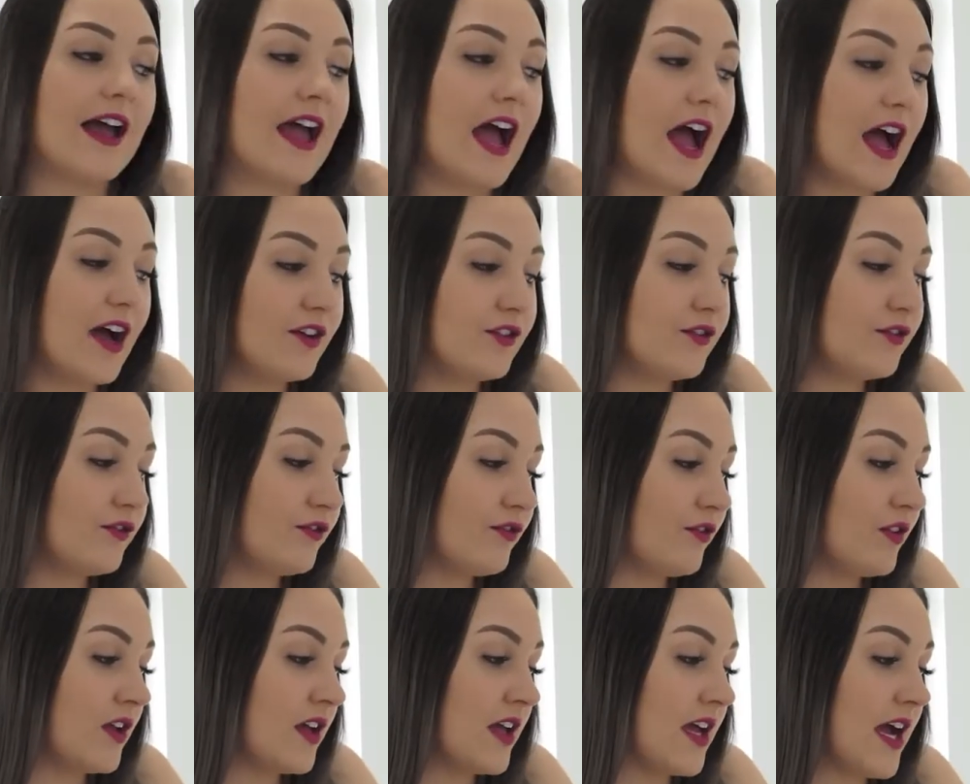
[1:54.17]
have
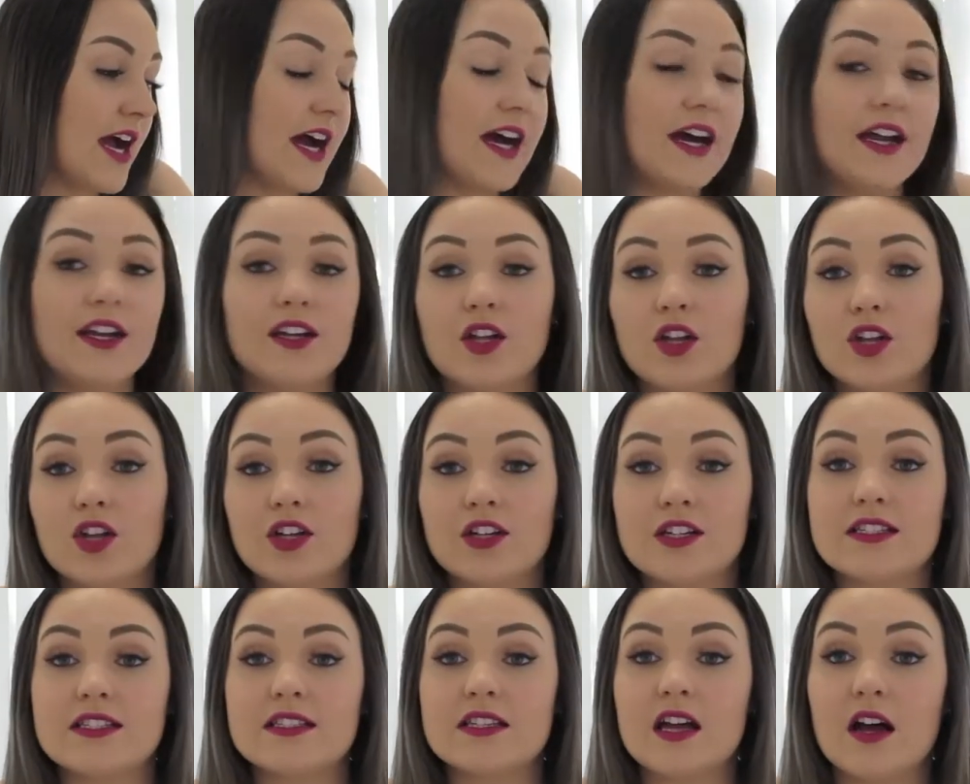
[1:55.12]
had a lot
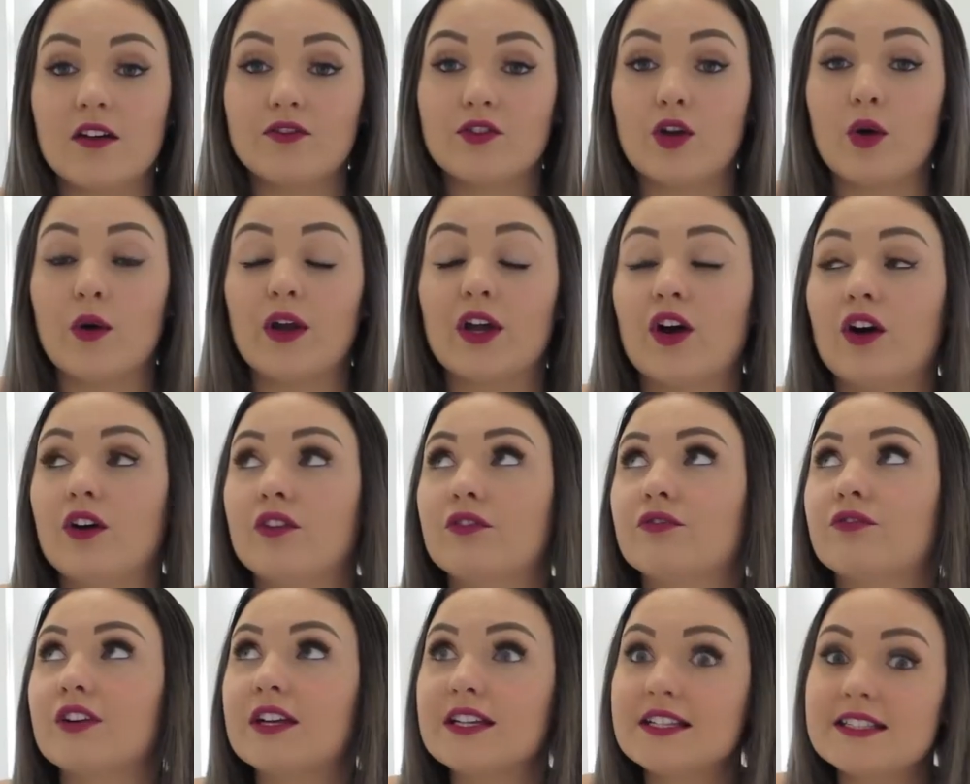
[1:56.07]
of stuff going
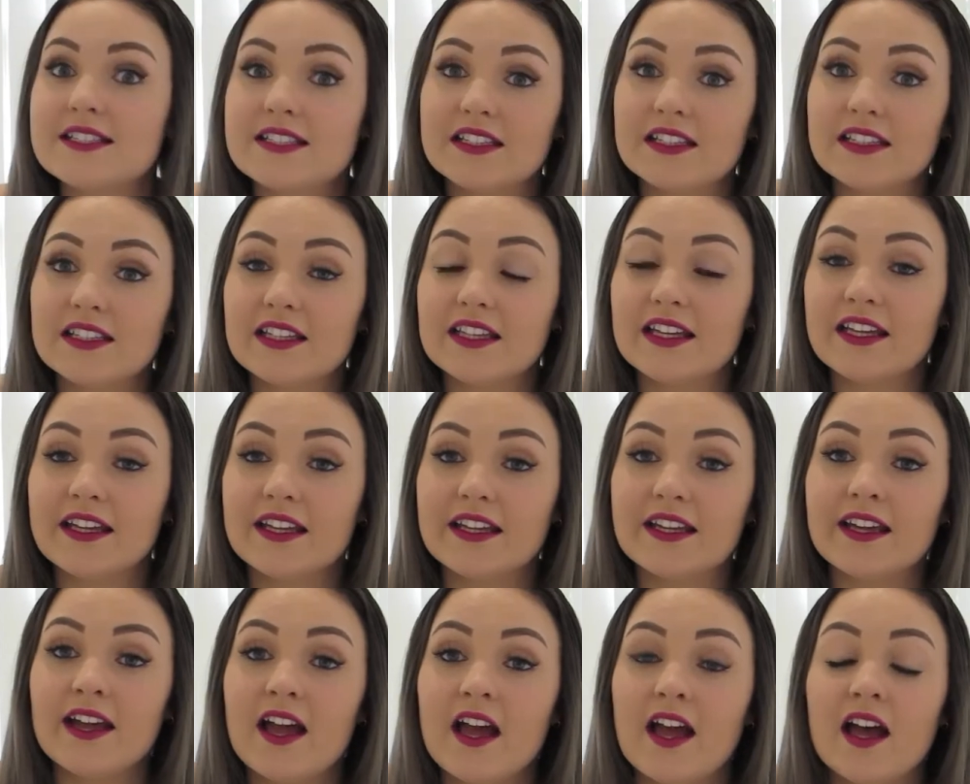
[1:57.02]
on
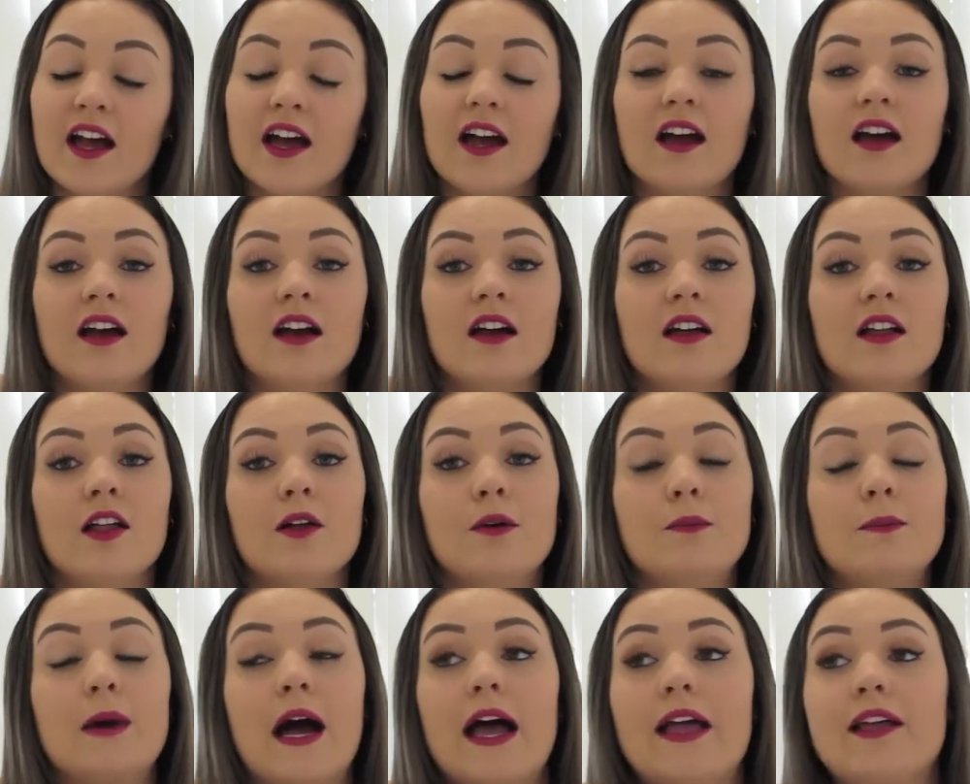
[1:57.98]
recently
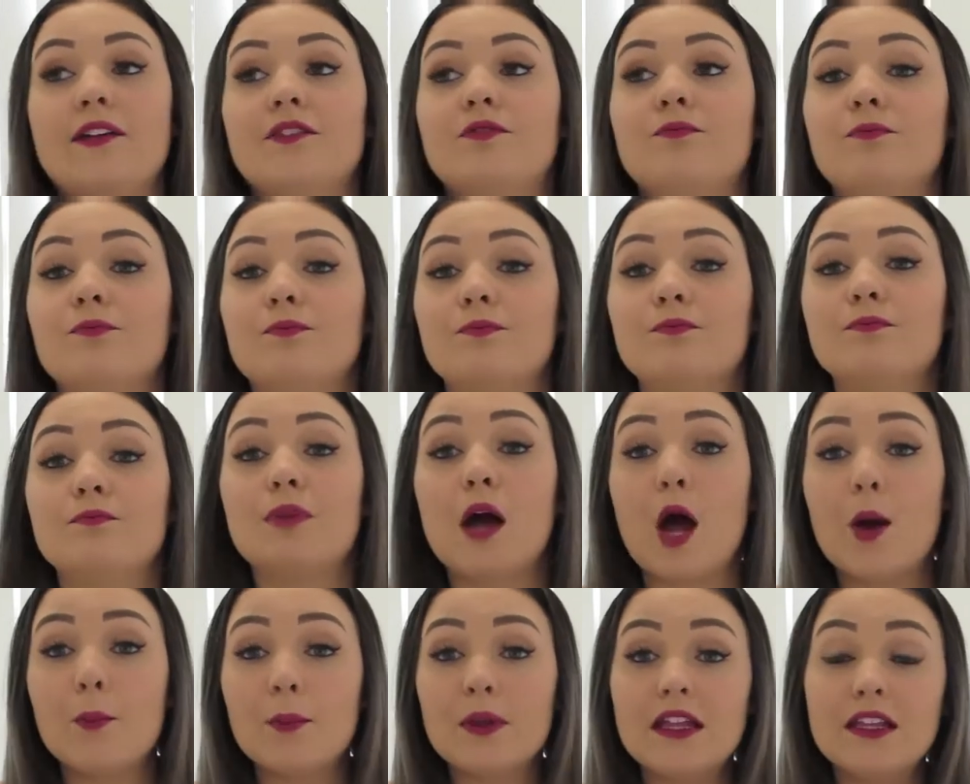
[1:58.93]
my
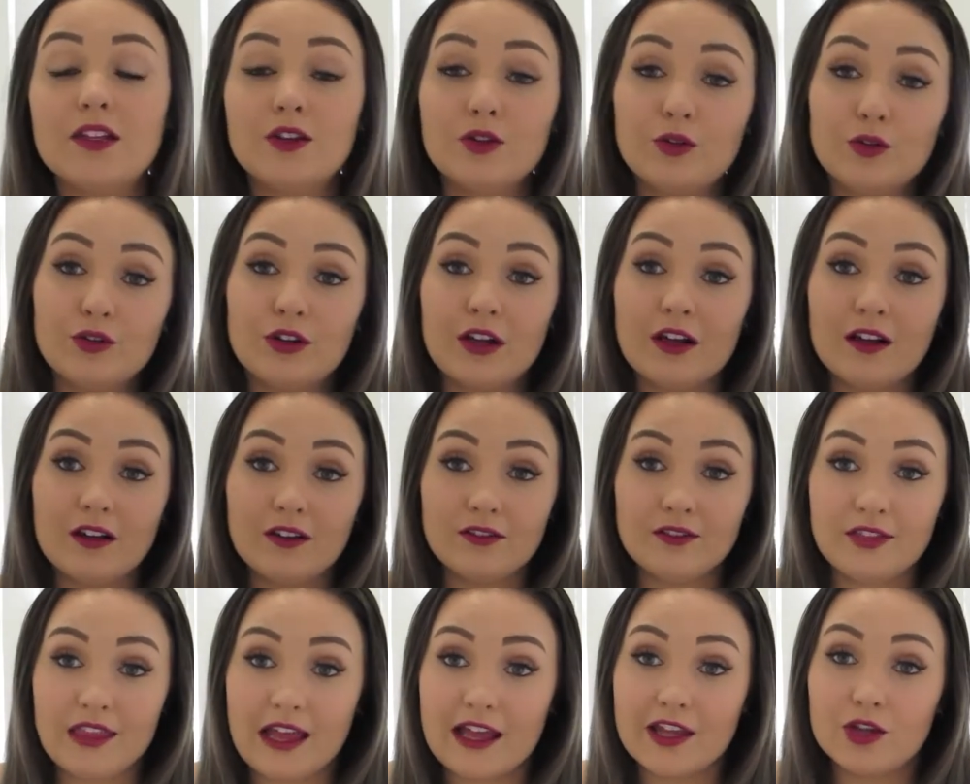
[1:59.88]
puppy
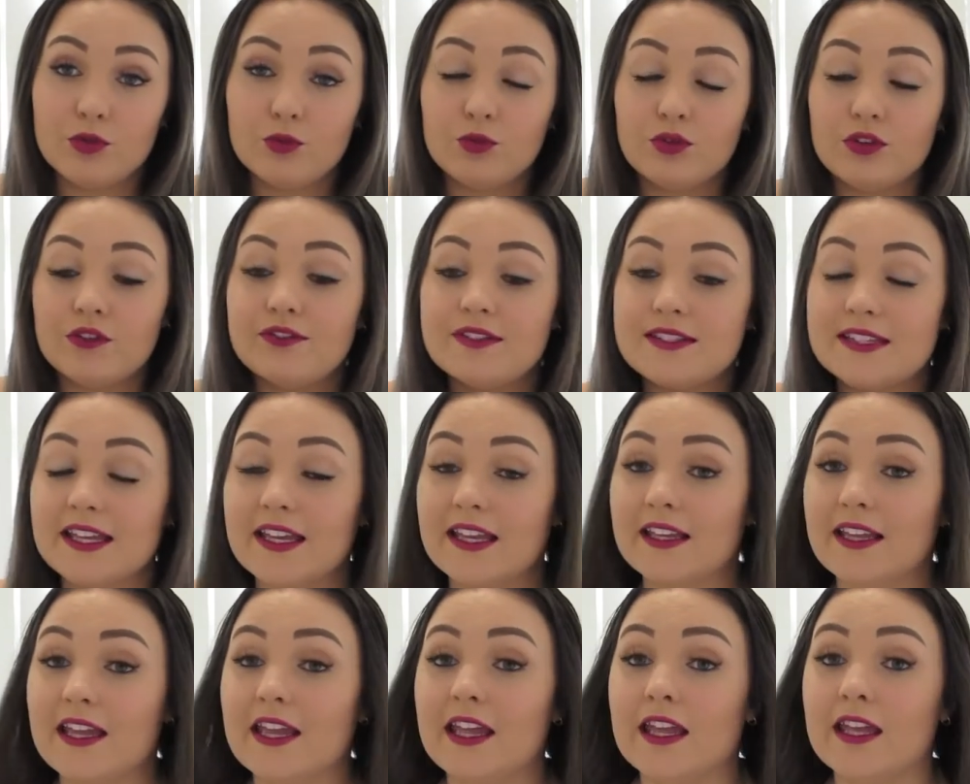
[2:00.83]
Luna that you would have
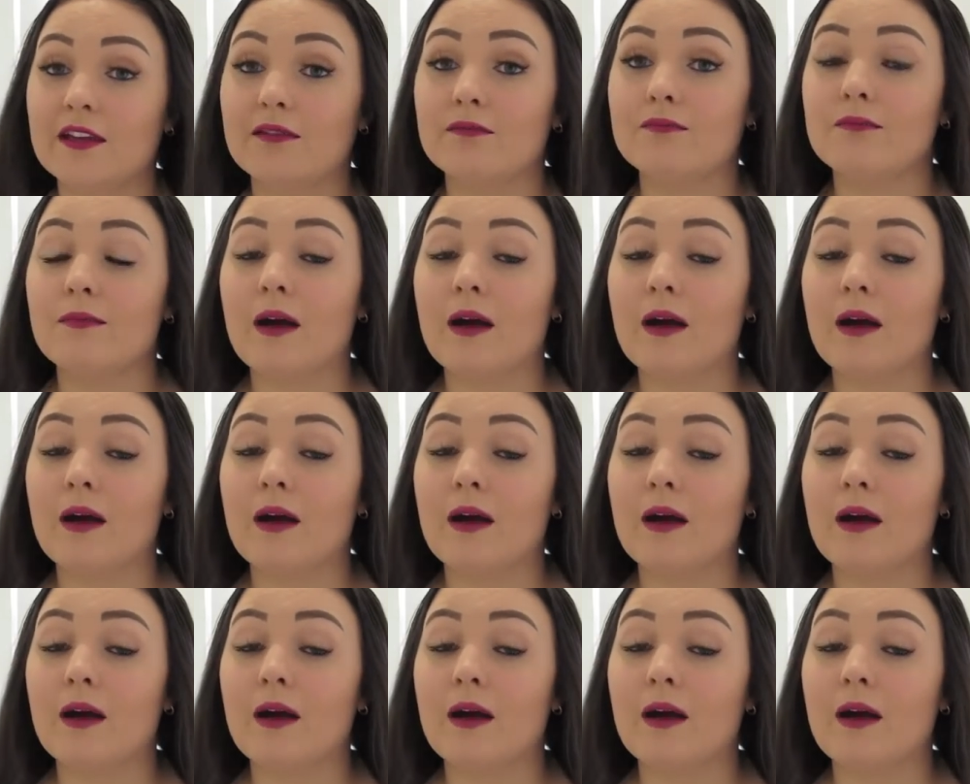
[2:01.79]
seen in